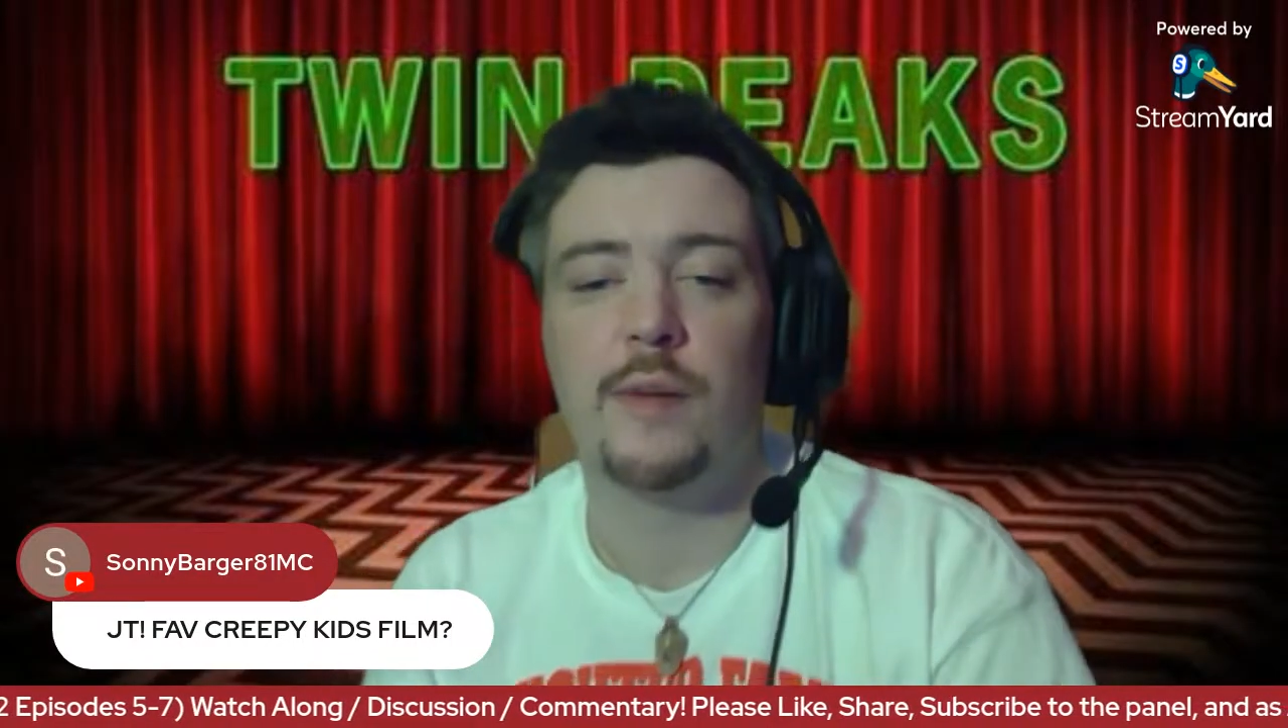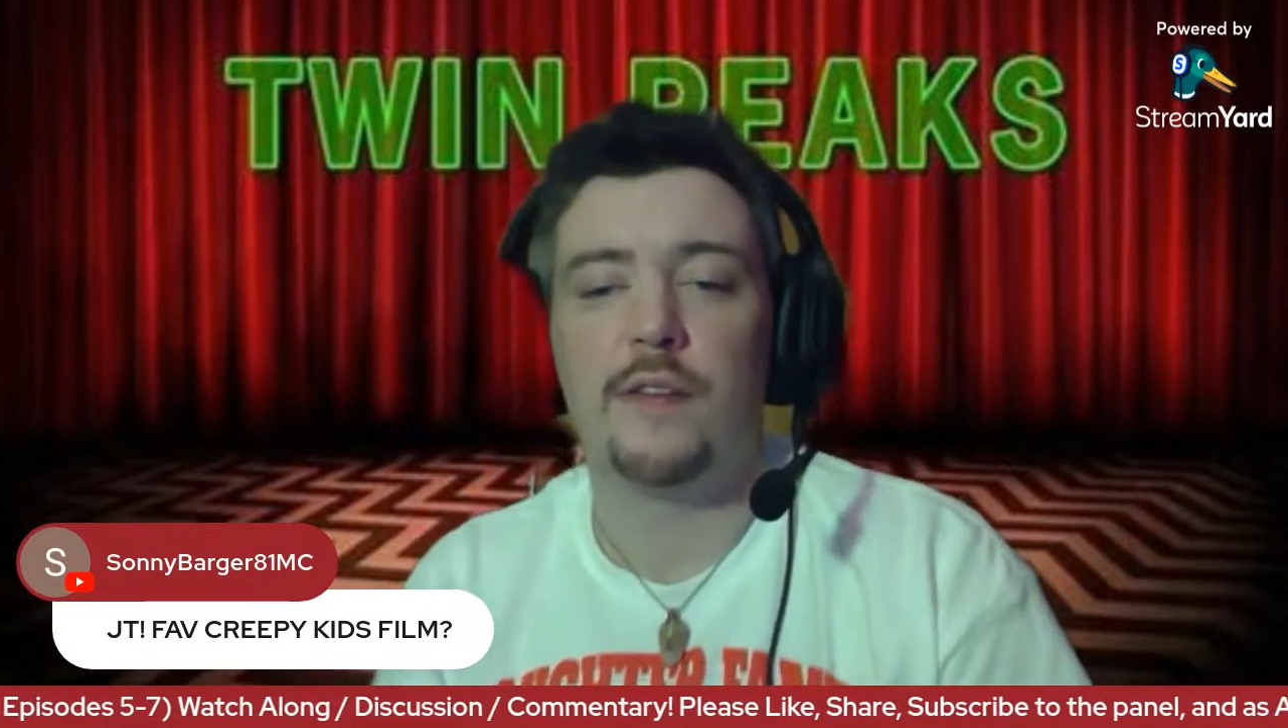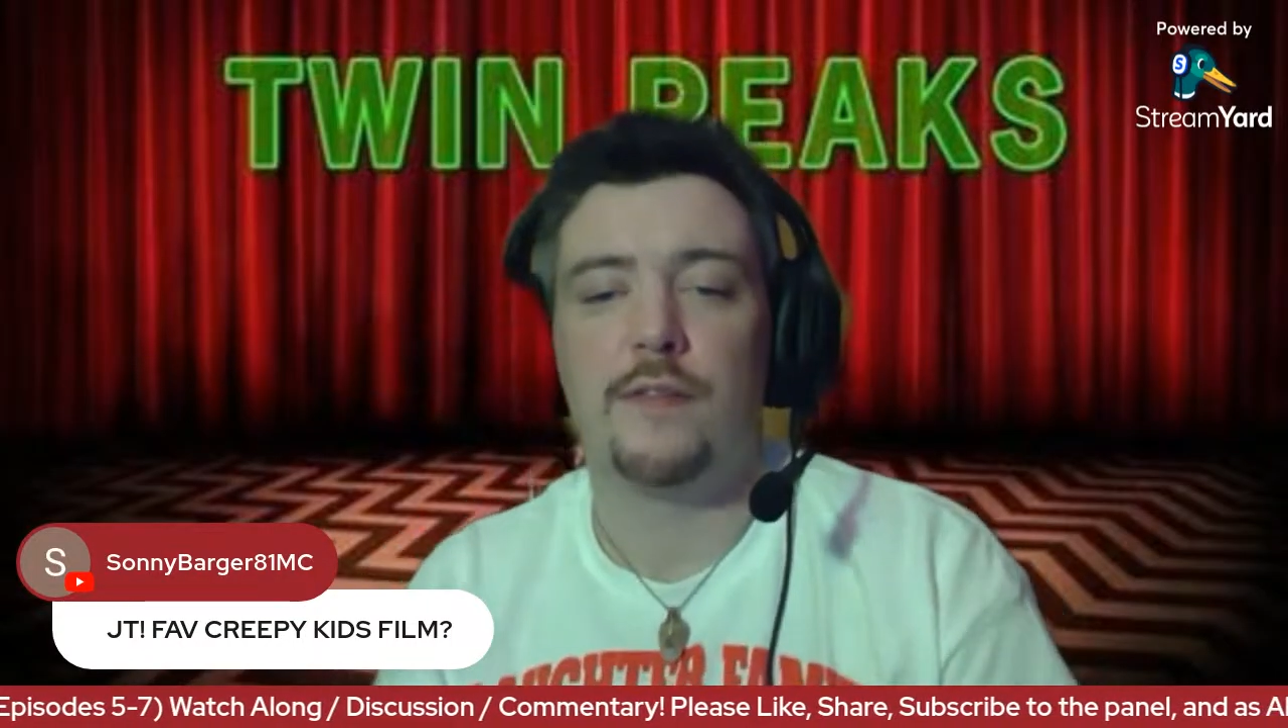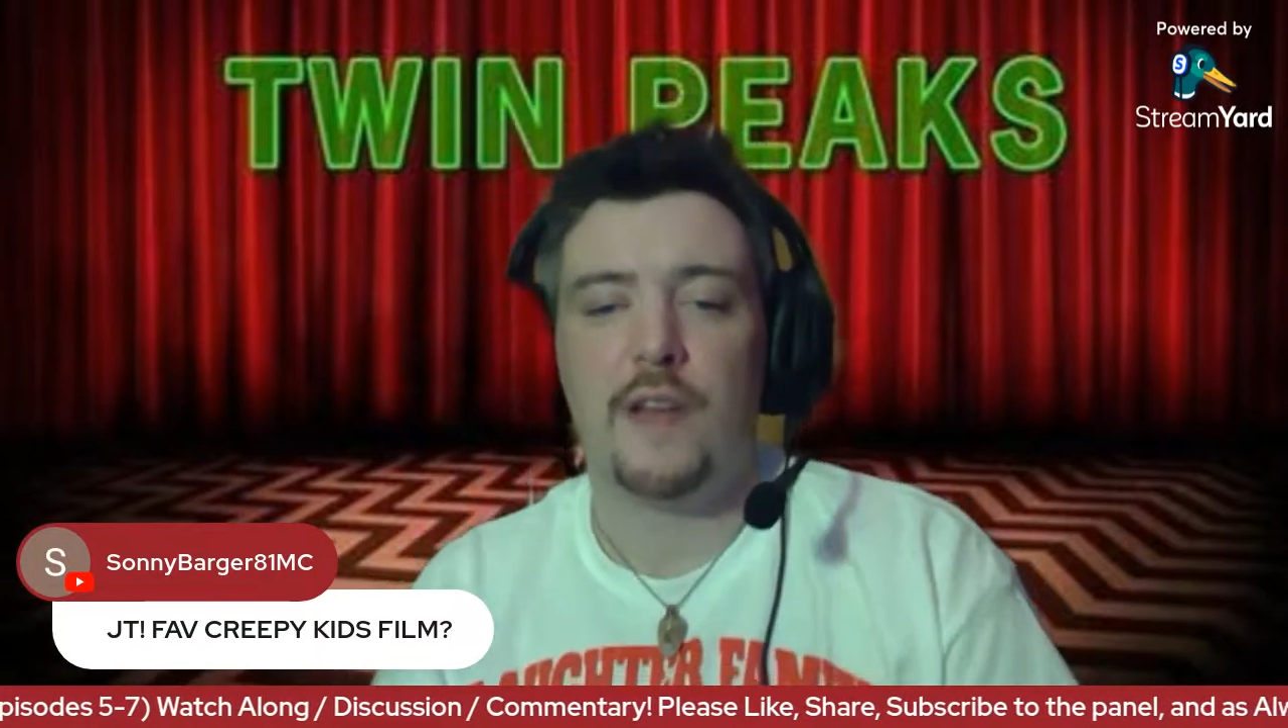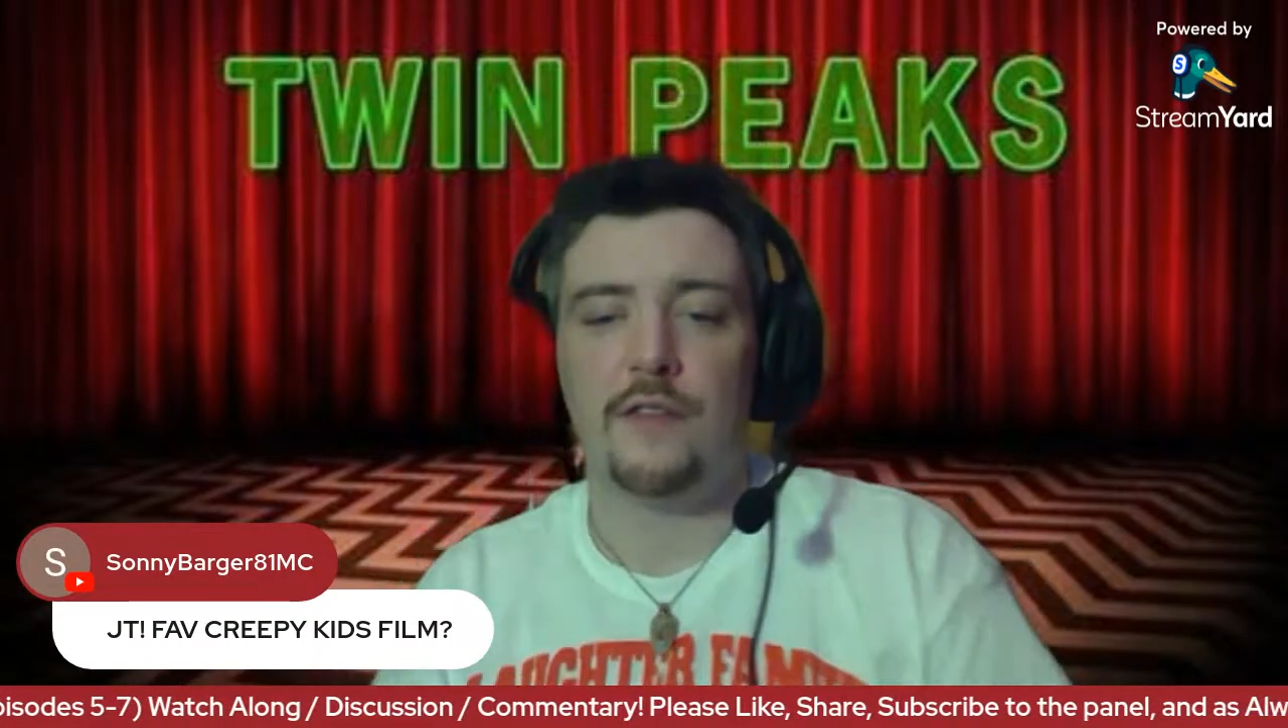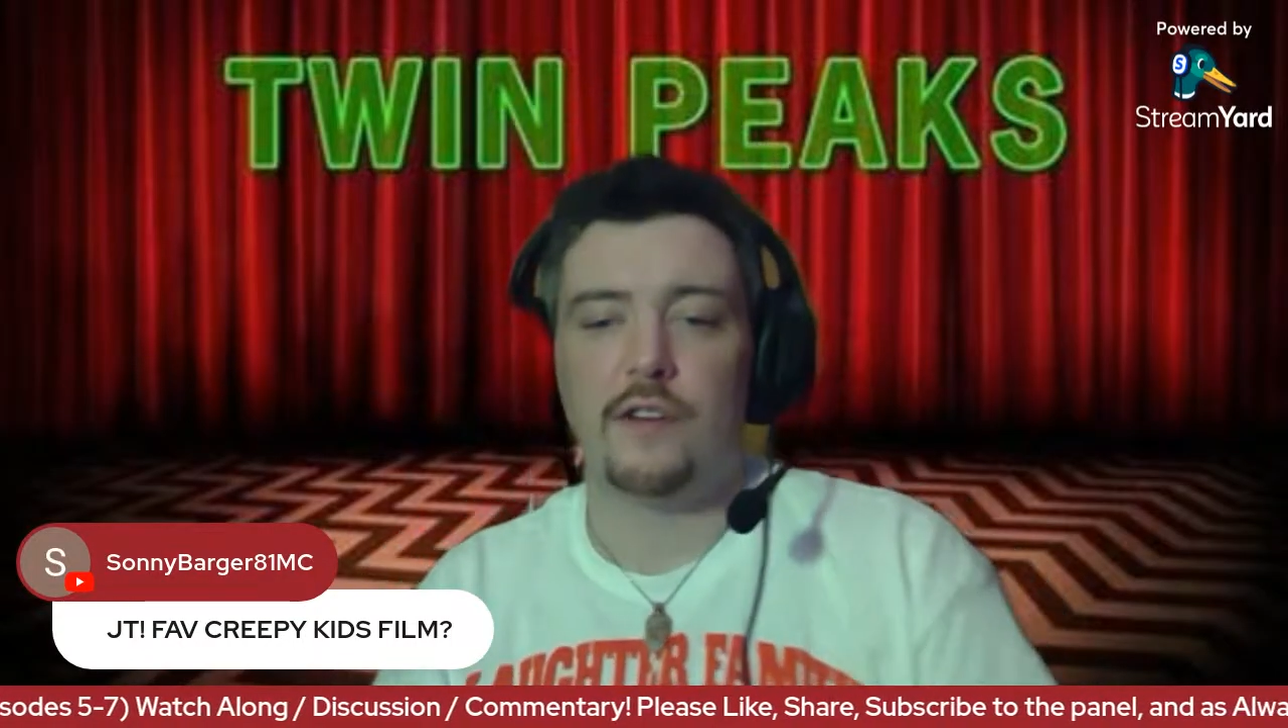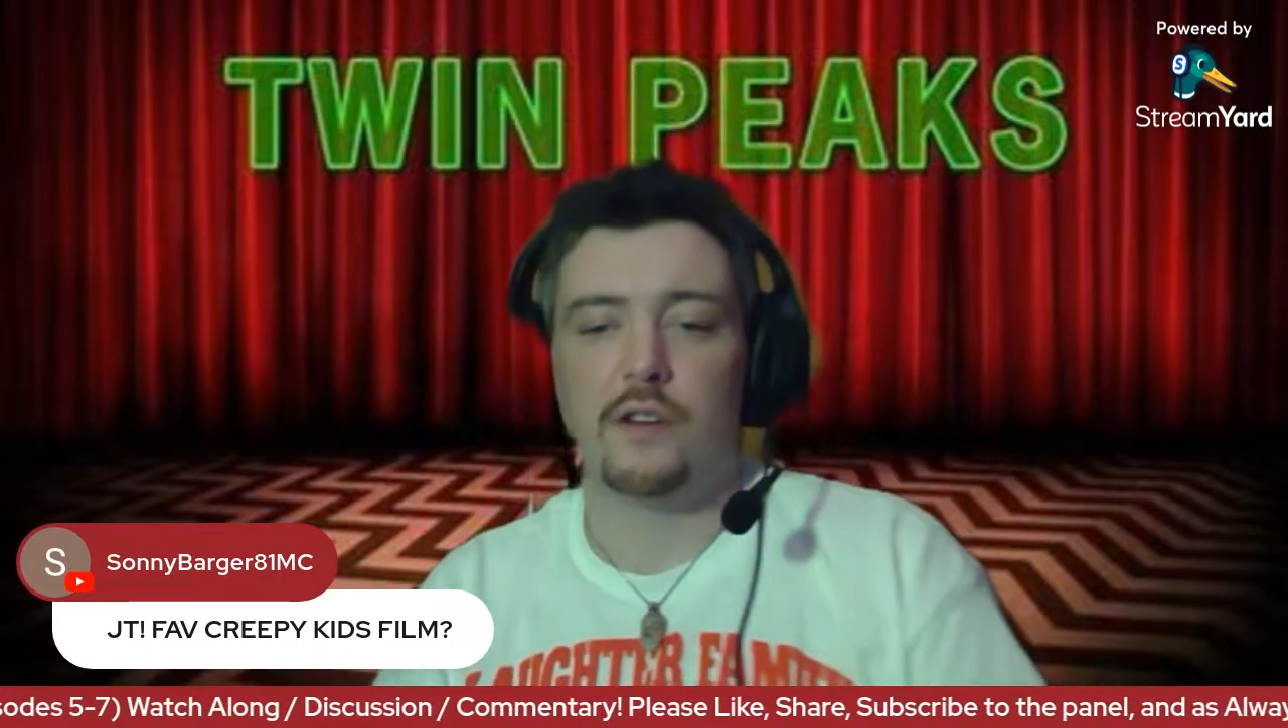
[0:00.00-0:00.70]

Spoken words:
favorite